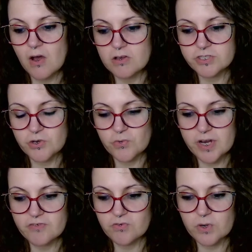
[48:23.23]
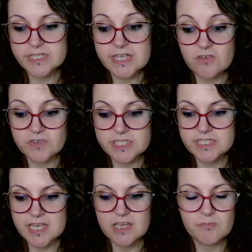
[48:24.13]
Also great for
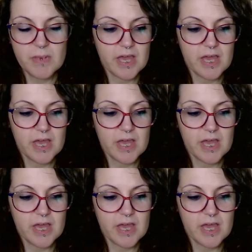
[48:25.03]
self-esteem,